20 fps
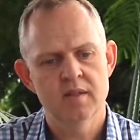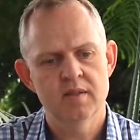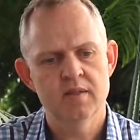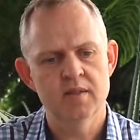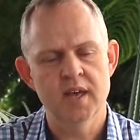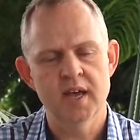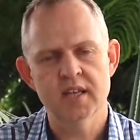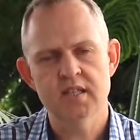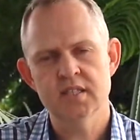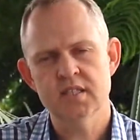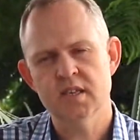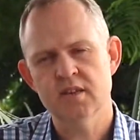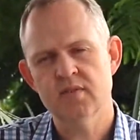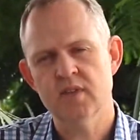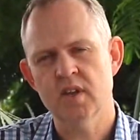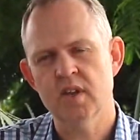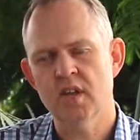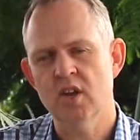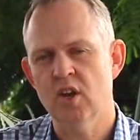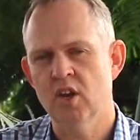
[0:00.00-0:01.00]
that stuff
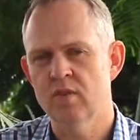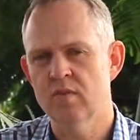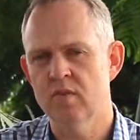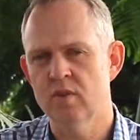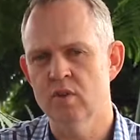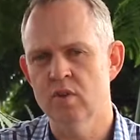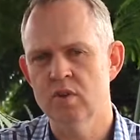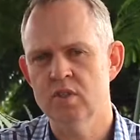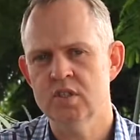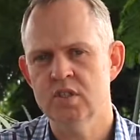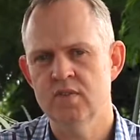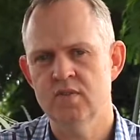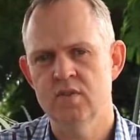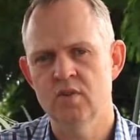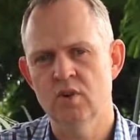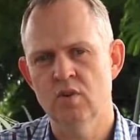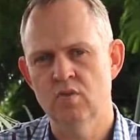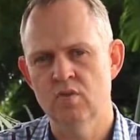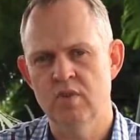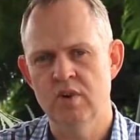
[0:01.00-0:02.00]
can get overlooked if you're
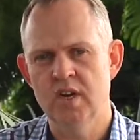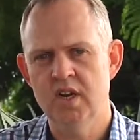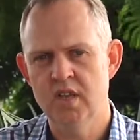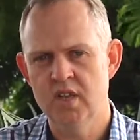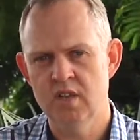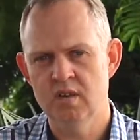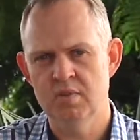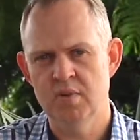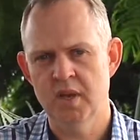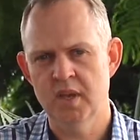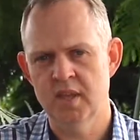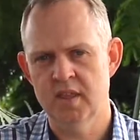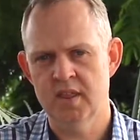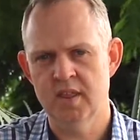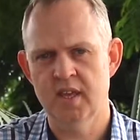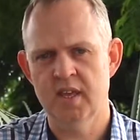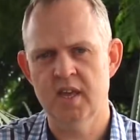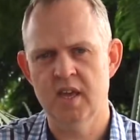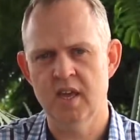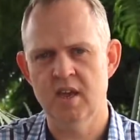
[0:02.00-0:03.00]
not really
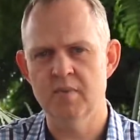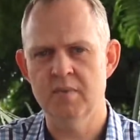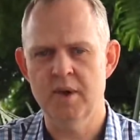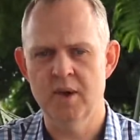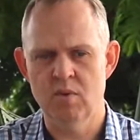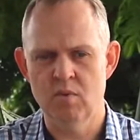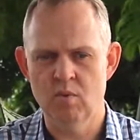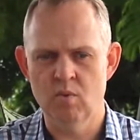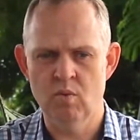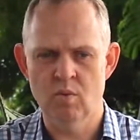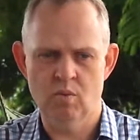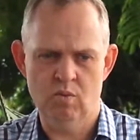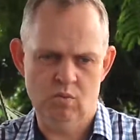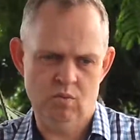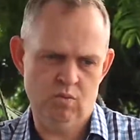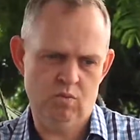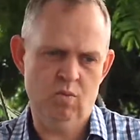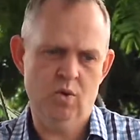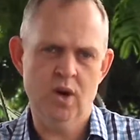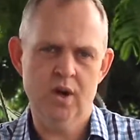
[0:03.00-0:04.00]
thinking about, well,
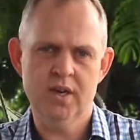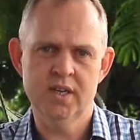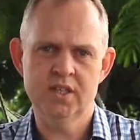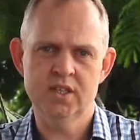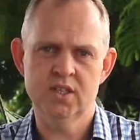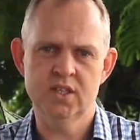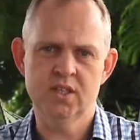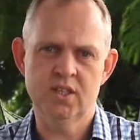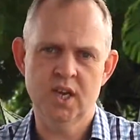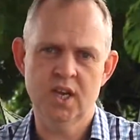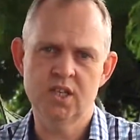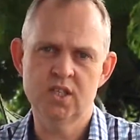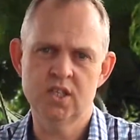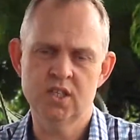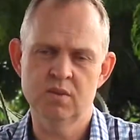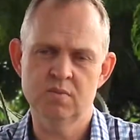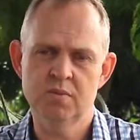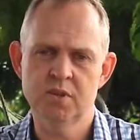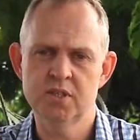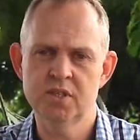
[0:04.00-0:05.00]
what is the change in
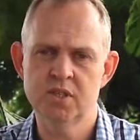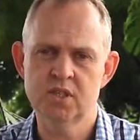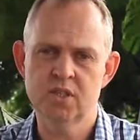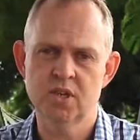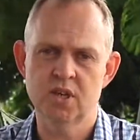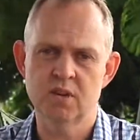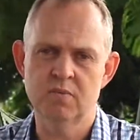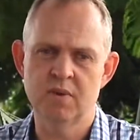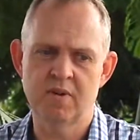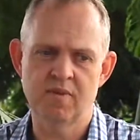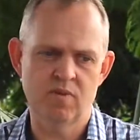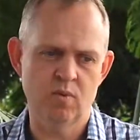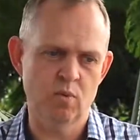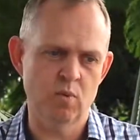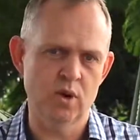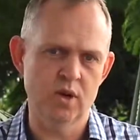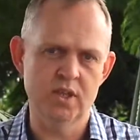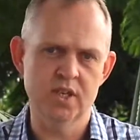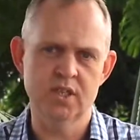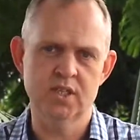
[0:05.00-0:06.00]
the business going to mean from
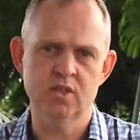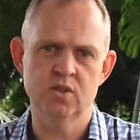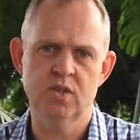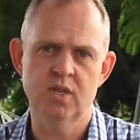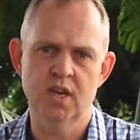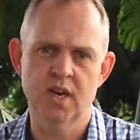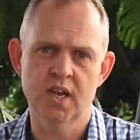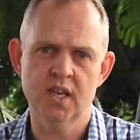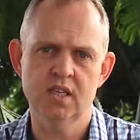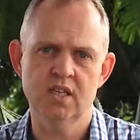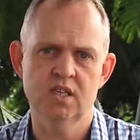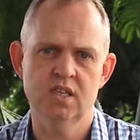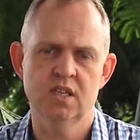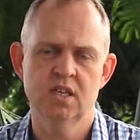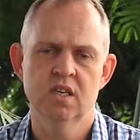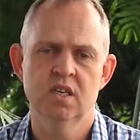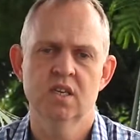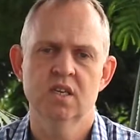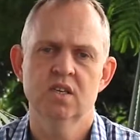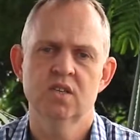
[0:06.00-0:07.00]
one year to the next.
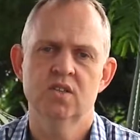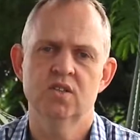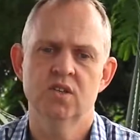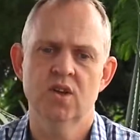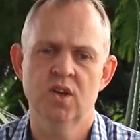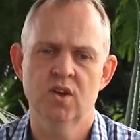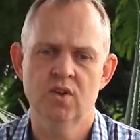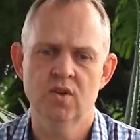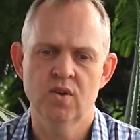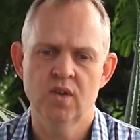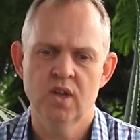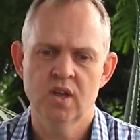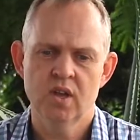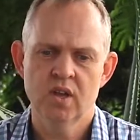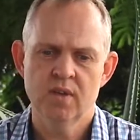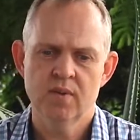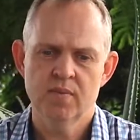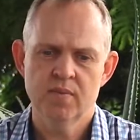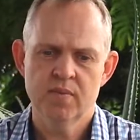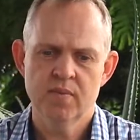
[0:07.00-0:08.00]
So
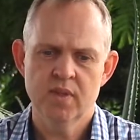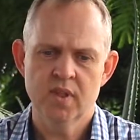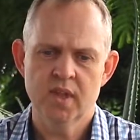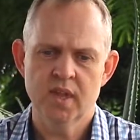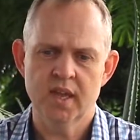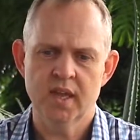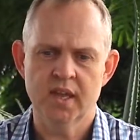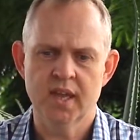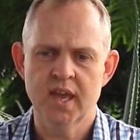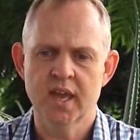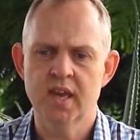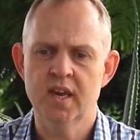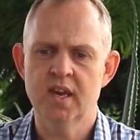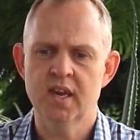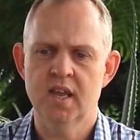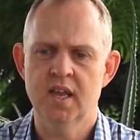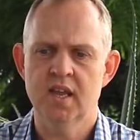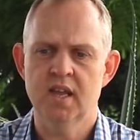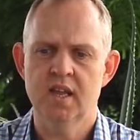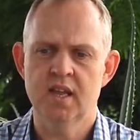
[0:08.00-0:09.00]
again,
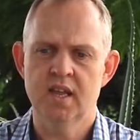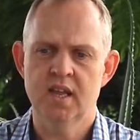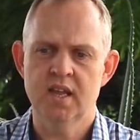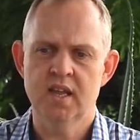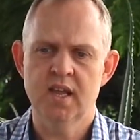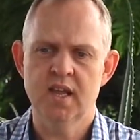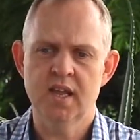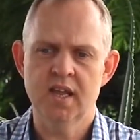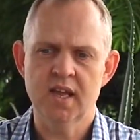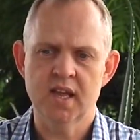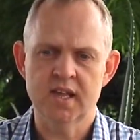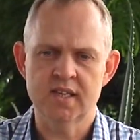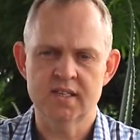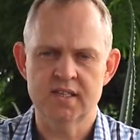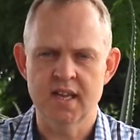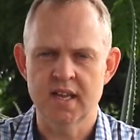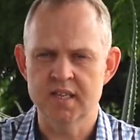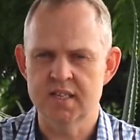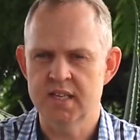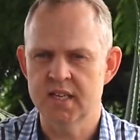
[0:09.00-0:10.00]
it's
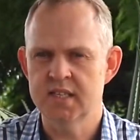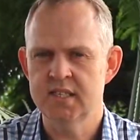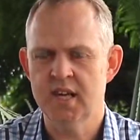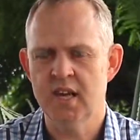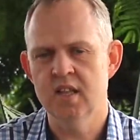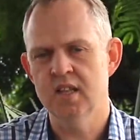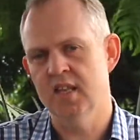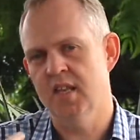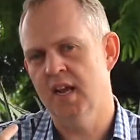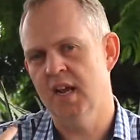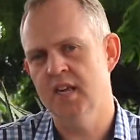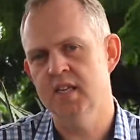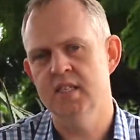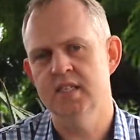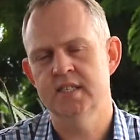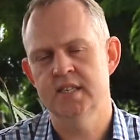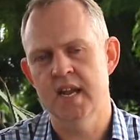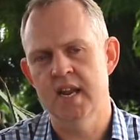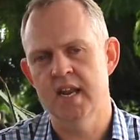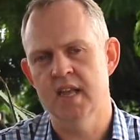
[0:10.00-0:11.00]
that detail and that
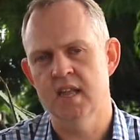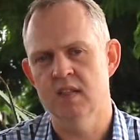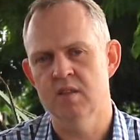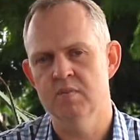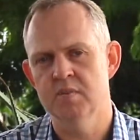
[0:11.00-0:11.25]
understanding of the